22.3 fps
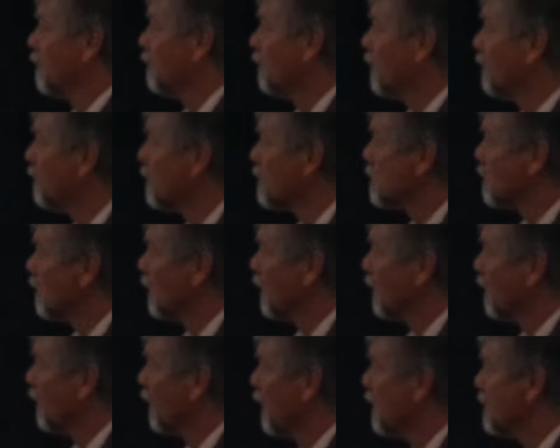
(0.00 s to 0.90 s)
When was it
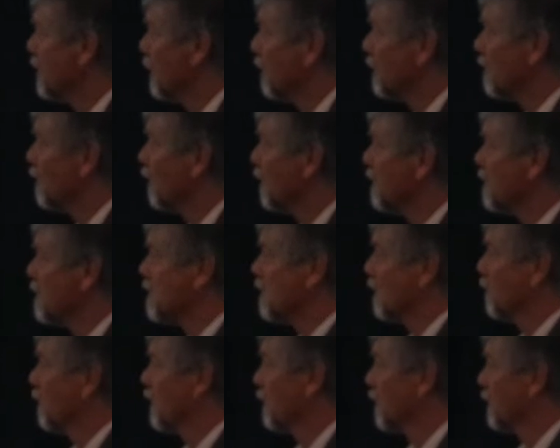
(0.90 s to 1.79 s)
now? 1890
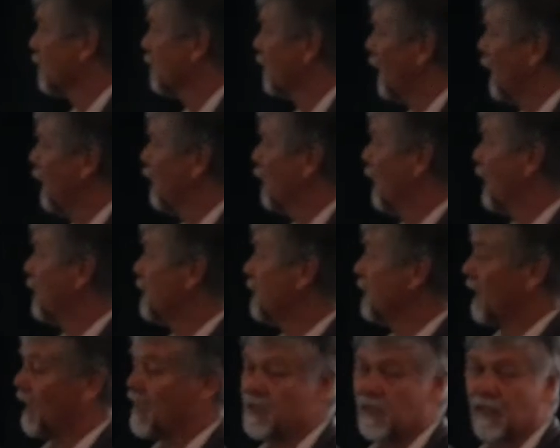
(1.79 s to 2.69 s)
something, or
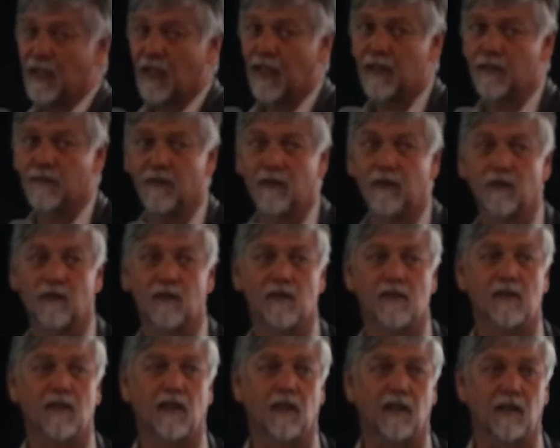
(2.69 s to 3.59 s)
1888 for
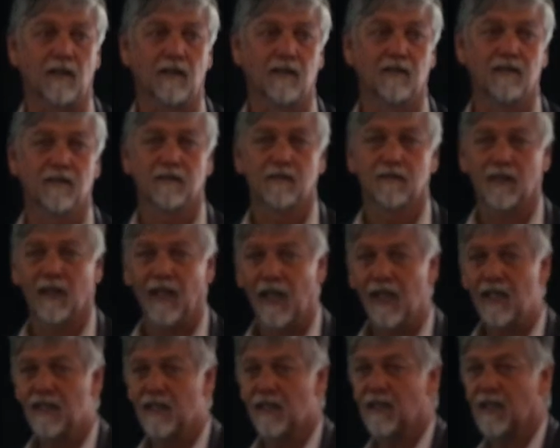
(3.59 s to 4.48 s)
goodness sake.
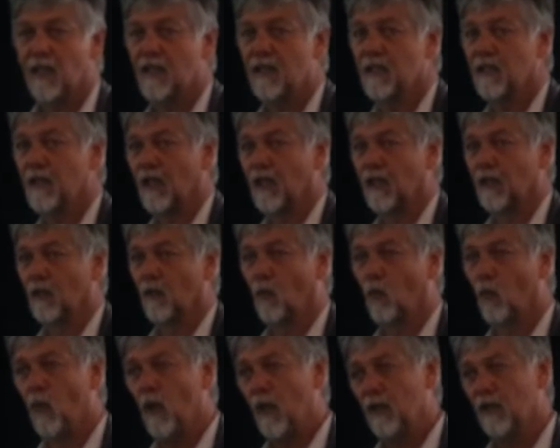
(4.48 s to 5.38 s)
1888,
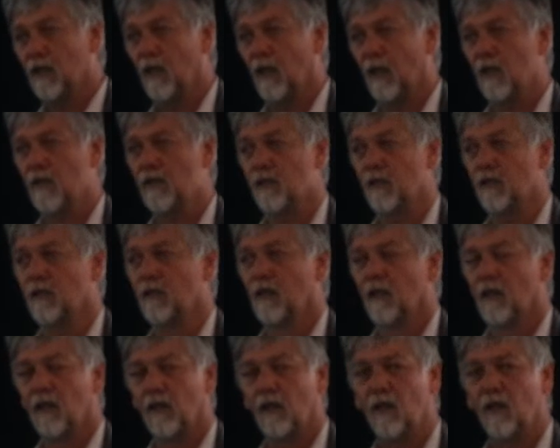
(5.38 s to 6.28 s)
one
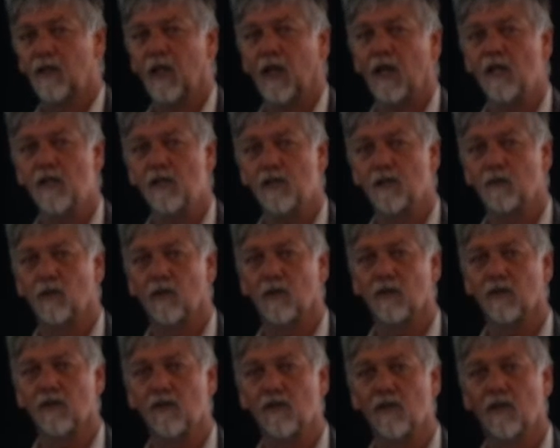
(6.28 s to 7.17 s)
collection, location
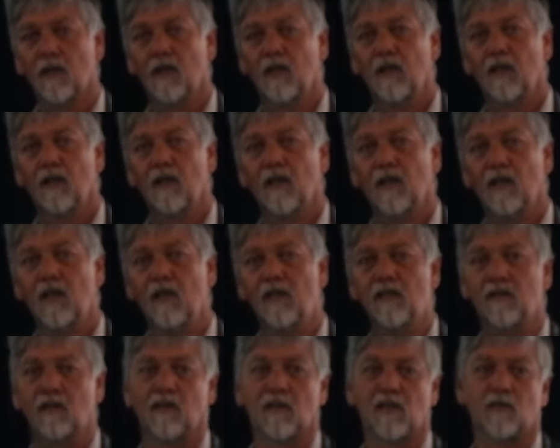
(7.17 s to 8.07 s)
was
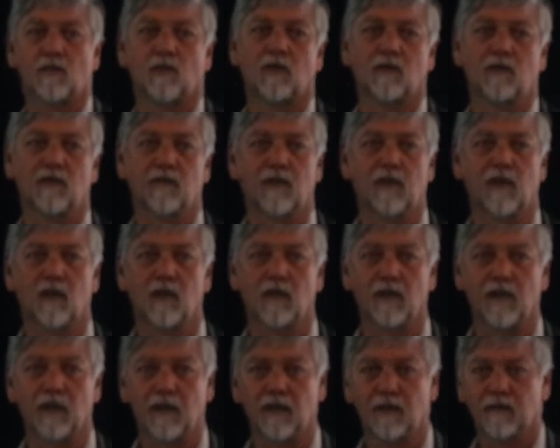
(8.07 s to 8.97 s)
east of the Swan River
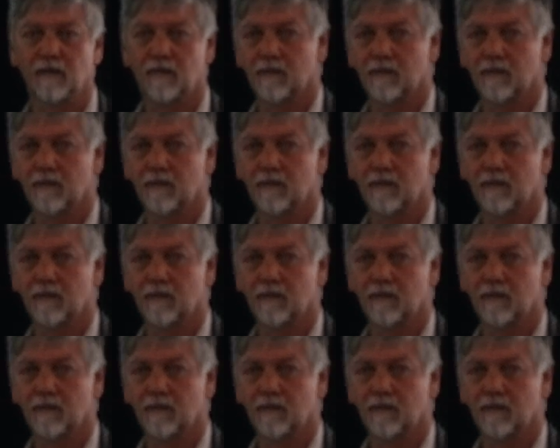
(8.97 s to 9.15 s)
Colony.